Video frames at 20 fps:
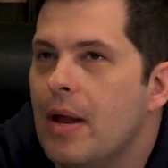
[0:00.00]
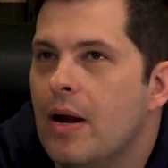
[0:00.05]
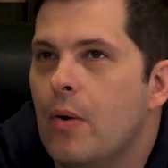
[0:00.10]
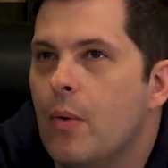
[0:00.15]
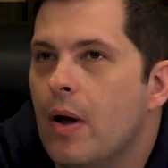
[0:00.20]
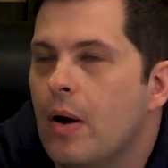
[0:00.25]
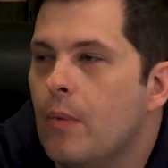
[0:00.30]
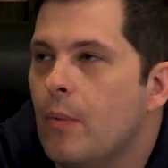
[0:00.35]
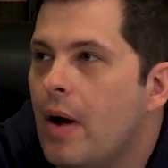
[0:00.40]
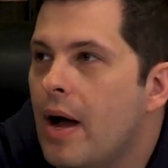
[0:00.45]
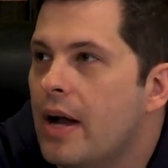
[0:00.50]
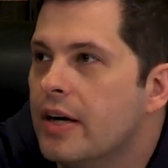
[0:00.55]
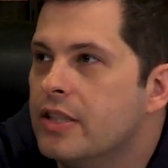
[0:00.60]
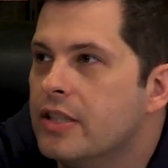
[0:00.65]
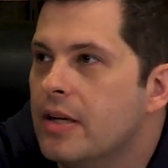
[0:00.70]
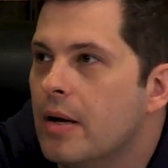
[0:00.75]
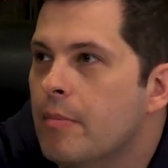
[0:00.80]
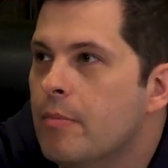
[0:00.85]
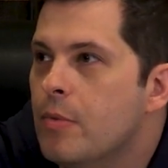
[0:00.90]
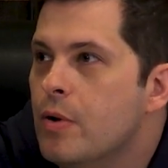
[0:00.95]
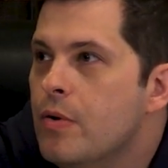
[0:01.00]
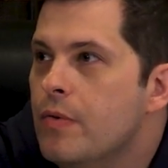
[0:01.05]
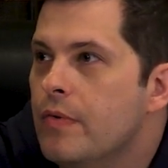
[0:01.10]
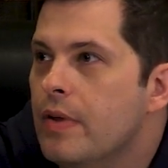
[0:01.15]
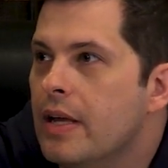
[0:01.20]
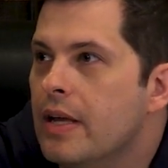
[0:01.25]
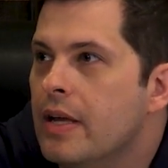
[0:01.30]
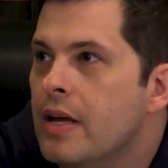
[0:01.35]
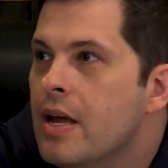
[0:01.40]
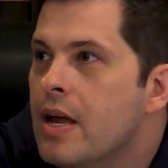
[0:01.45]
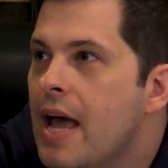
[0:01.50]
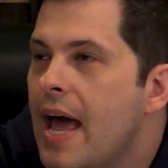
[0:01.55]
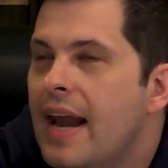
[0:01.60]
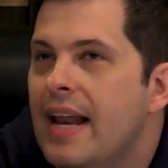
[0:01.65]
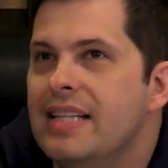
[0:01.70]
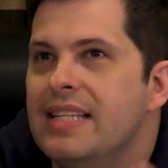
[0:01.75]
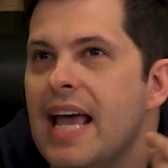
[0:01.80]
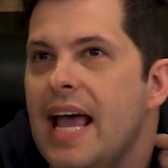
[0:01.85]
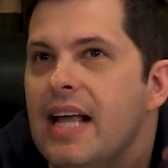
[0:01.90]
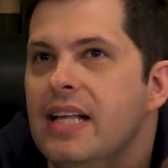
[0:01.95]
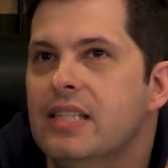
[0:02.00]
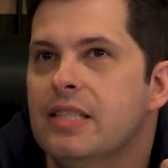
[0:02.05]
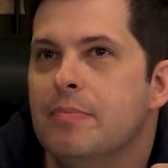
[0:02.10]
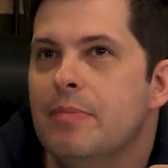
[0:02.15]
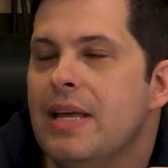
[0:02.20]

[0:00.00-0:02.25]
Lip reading: I don't want to watch a movie, and it takes